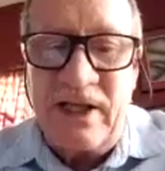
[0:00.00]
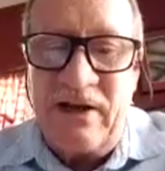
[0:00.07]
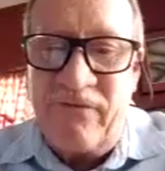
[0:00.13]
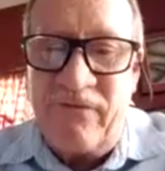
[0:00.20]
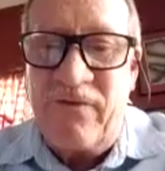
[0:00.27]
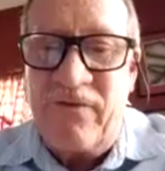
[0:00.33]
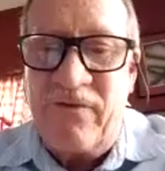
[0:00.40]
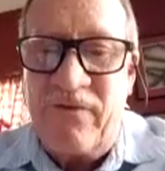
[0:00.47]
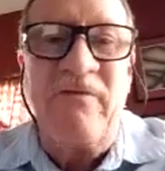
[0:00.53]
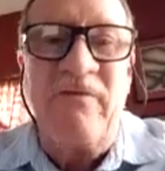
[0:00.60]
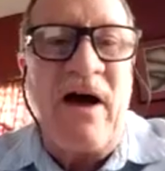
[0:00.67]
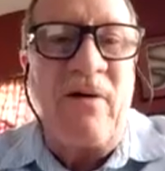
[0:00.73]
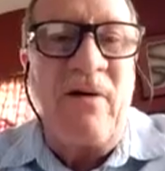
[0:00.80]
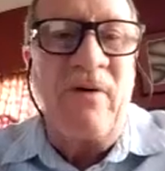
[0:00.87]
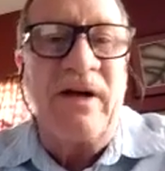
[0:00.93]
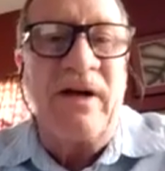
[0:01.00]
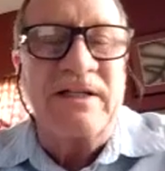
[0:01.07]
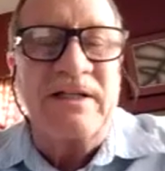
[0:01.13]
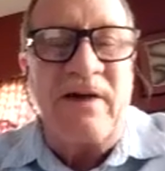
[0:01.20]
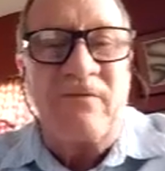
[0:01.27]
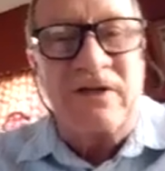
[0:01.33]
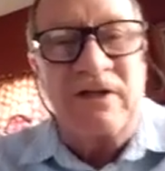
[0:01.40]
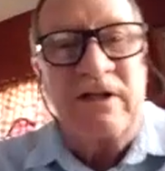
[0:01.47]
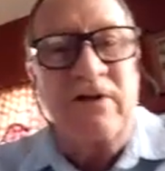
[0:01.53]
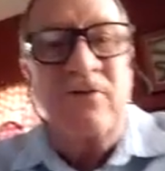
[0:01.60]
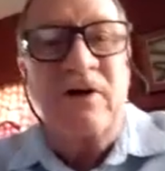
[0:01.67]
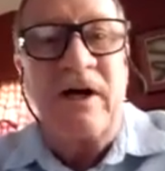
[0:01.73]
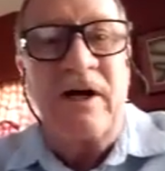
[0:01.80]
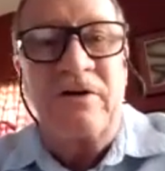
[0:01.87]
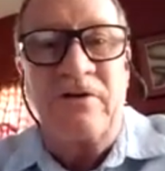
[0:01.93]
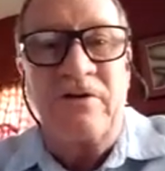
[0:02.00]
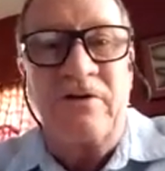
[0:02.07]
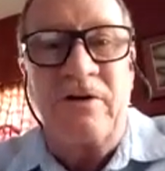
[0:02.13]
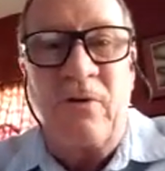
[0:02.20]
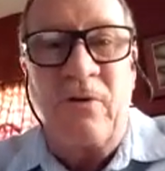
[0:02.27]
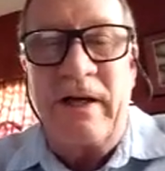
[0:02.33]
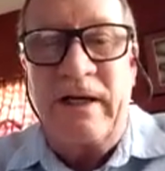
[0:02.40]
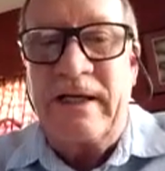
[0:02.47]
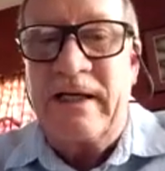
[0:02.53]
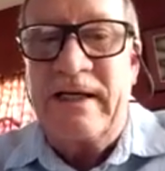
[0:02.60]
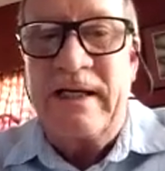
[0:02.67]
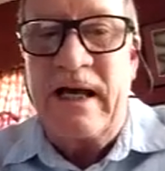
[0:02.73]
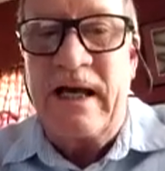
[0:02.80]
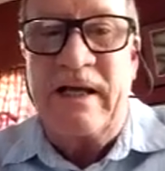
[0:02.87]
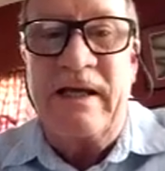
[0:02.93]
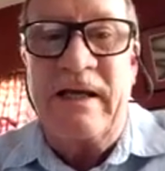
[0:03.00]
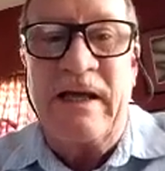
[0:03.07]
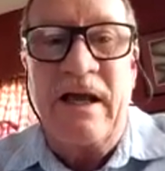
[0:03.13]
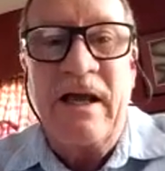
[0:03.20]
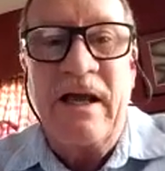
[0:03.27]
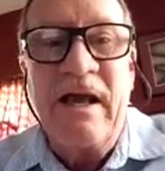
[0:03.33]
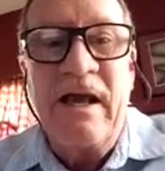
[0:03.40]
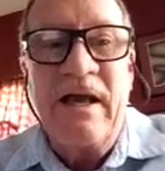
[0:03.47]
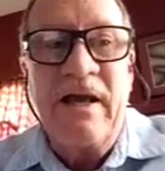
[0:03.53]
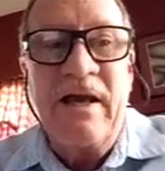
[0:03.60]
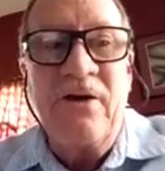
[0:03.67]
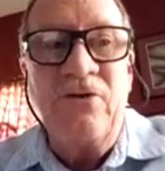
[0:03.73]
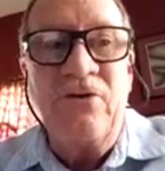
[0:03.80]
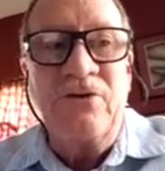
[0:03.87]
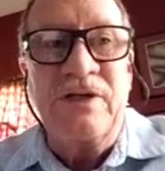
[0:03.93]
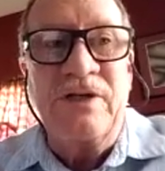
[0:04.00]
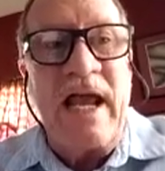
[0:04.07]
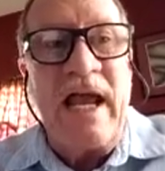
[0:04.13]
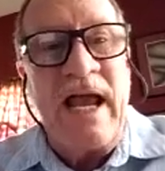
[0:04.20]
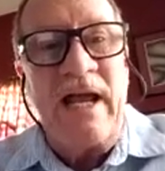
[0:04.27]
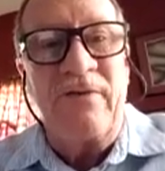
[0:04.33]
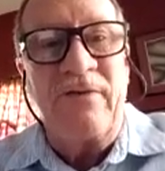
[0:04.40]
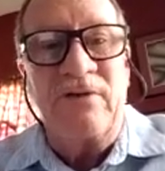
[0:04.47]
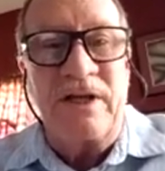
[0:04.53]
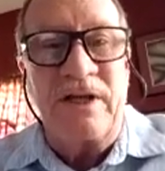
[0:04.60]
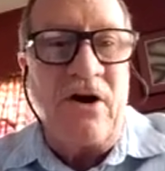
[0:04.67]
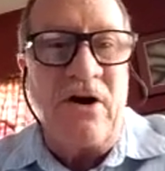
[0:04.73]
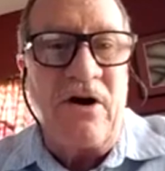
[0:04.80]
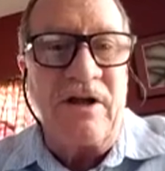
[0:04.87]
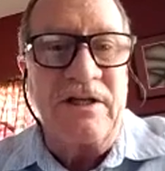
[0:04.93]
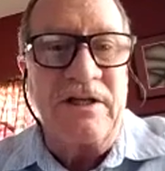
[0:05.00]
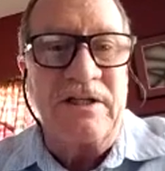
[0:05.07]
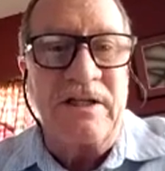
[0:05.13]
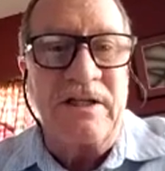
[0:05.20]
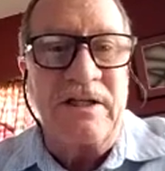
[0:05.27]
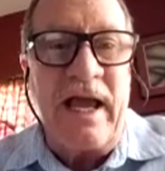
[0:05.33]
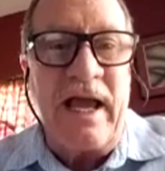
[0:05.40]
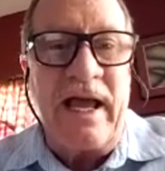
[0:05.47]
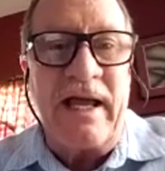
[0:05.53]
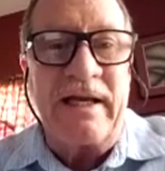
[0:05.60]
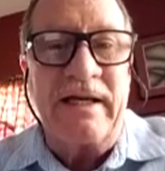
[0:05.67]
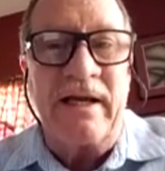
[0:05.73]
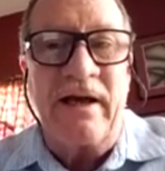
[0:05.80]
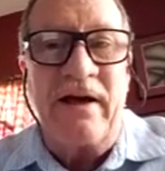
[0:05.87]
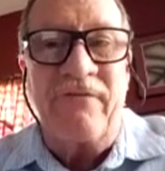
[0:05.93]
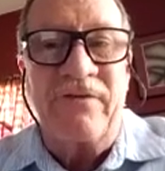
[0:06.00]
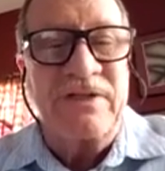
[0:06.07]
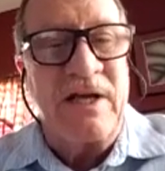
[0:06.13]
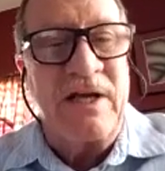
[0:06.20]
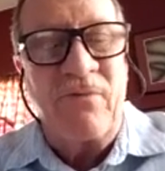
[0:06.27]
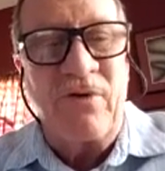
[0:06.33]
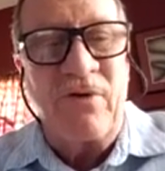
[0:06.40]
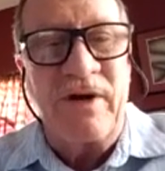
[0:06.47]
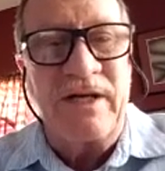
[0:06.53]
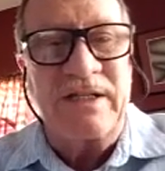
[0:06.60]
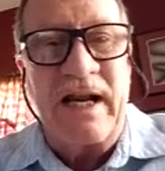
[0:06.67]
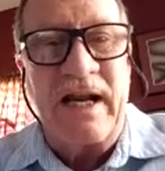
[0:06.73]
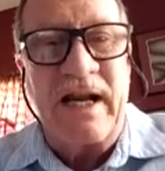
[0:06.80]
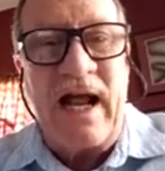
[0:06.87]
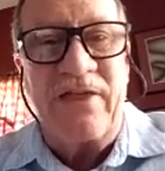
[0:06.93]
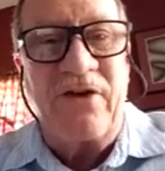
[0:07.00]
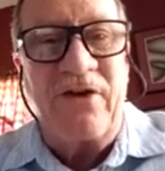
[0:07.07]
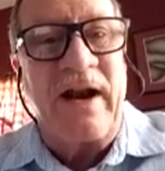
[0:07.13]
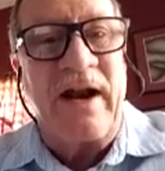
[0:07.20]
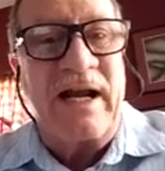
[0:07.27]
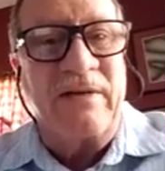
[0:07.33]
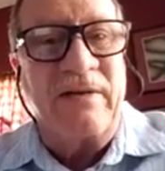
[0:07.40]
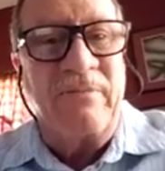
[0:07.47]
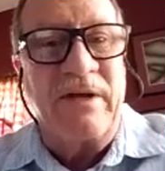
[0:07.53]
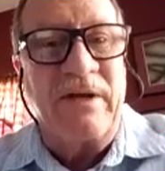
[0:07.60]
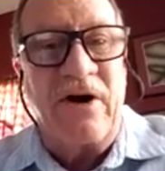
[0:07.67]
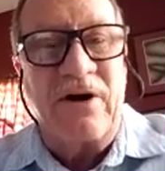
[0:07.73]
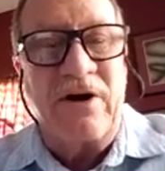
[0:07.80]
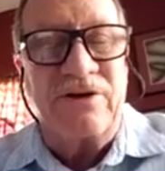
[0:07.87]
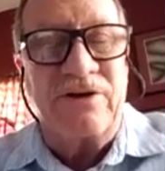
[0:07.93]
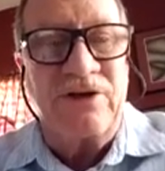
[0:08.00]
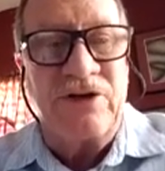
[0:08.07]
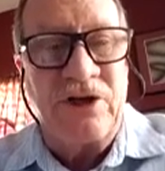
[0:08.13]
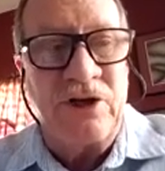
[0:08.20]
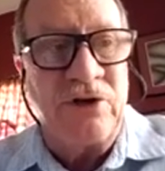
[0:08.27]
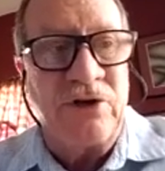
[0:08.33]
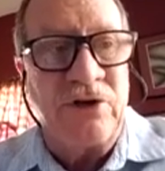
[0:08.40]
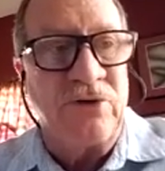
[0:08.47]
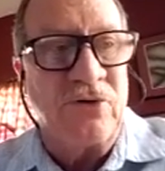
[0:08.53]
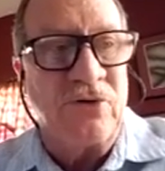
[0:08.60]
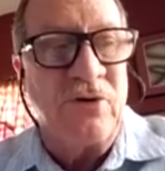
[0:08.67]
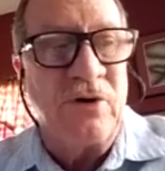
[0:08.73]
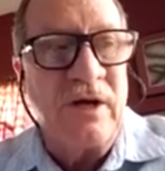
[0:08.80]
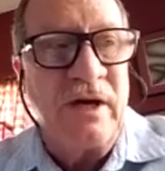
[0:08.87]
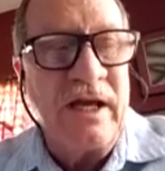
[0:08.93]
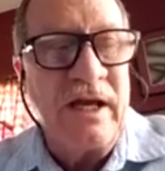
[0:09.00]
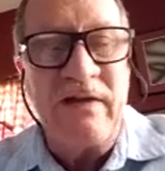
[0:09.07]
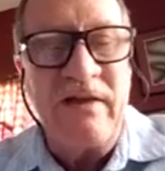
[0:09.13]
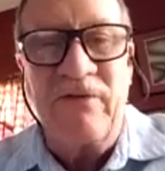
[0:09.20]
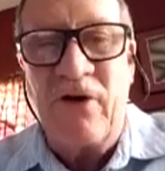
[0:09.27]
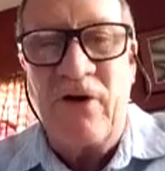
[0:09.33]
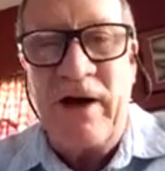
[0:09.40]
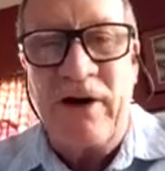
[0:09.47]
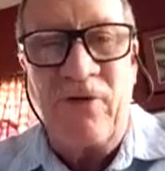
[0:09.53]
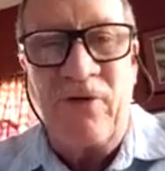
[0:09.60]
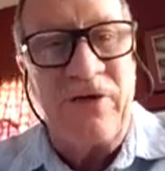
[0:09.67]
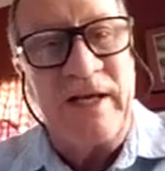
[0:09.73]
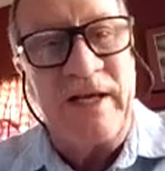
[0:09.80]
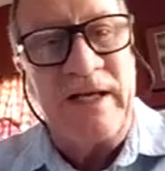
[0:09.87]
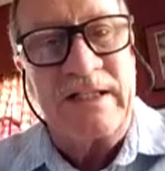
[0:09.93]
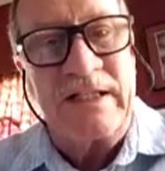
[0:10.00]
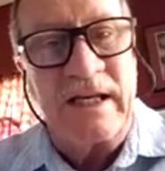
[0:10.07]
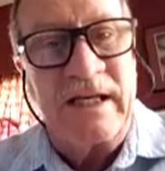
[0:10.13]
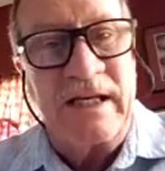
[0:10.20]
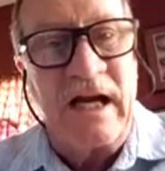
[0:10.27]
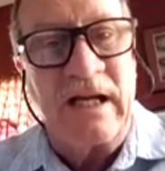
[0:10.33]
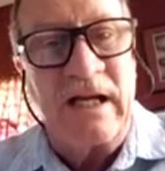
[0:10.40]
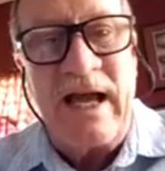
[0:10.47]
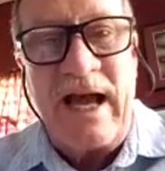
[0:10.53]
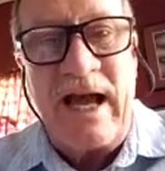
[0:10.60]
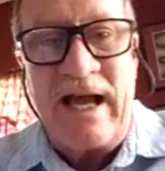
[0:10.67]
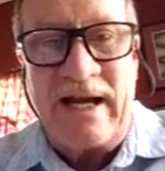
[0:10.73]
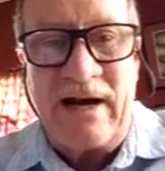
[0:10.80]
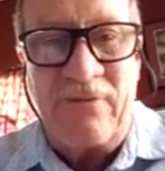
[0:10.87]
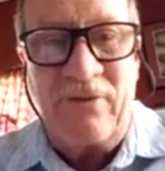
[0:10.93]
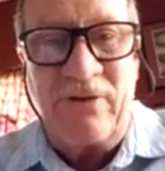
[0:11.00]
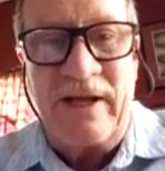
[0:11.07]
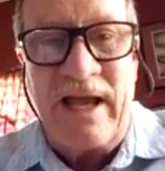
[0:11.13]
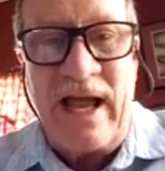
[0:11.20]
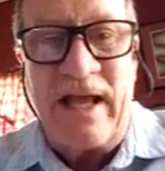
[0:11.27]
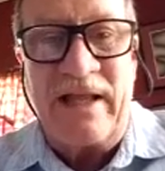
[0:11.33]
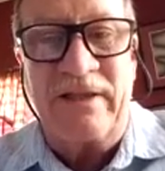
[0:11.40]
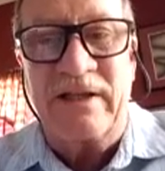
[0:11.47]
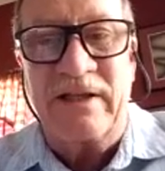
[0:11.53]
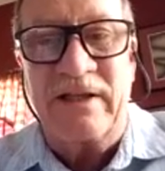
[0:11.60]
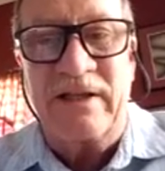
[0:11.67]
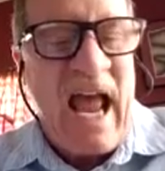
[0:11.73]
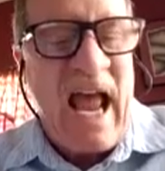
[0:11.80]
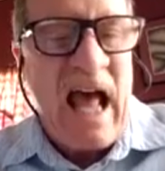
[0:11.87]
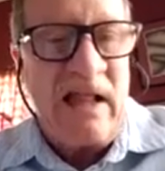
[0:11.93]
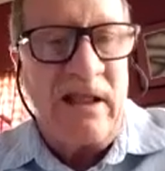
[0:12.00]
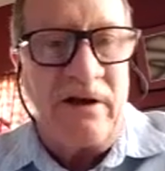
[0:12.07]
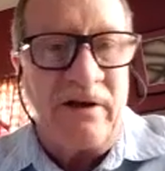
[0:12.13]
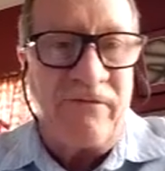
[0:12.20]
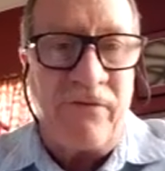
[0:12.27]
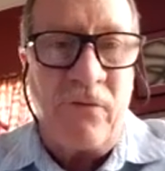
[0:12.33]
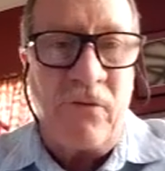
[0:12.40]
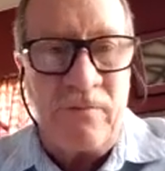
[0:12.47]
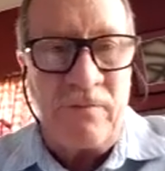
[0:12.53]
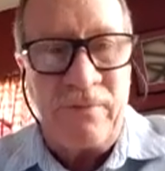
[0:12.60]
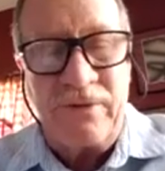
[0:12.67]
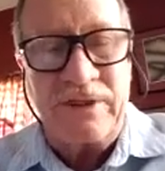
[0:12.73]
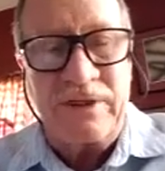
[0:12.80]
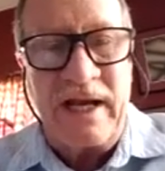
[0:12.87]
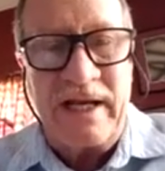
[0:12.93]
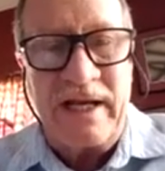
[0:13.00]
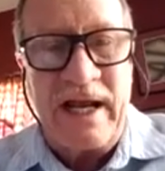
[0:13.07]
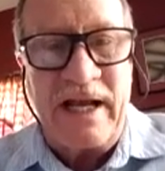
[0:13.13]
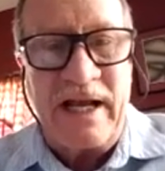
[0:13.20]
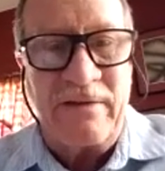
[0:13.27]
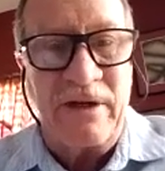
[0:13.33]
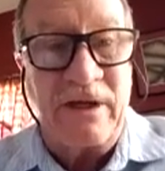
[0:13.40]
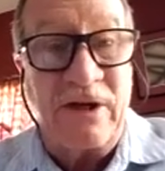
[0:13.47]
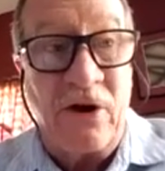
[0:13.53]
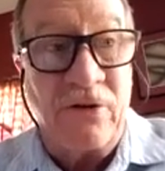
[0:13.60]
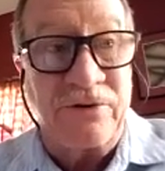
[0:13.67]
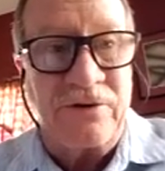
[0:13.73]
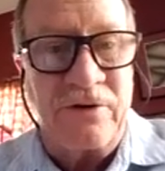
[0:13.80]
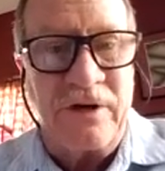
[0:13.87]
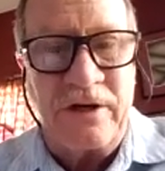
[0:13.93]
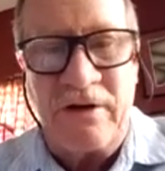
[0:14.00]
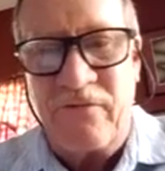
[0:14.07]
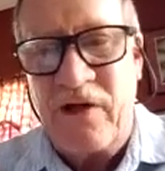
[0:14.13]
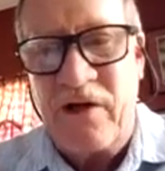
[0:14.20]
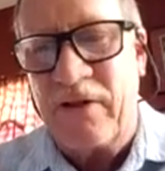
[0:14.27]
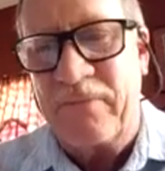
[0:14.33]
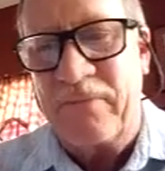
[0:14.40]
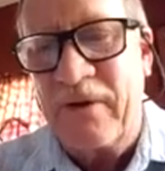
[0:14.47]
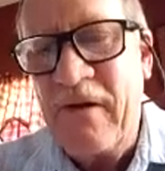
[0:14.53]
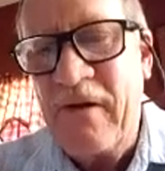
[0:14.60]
thing for me, Val, because I was a little country boy in Kentucky whose dad was an artist. And for some reason, I thought I could be an artist too, even though I don't think as a young lad I really had the talent for it per se. It had to be cultured and developed.